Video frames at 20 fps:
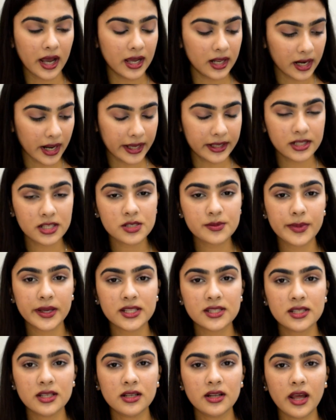I like this
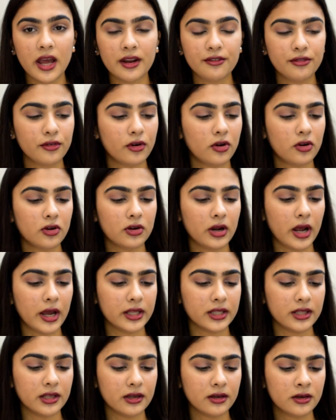pencil, and for,
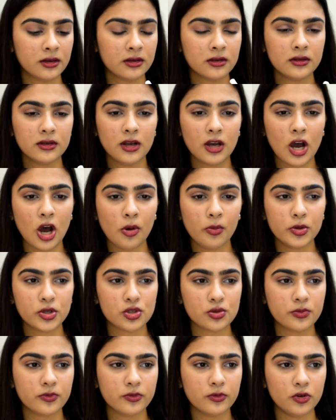I think, how
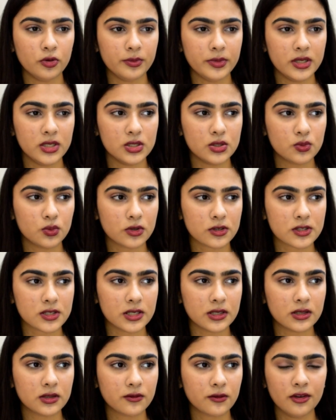much rupees was it?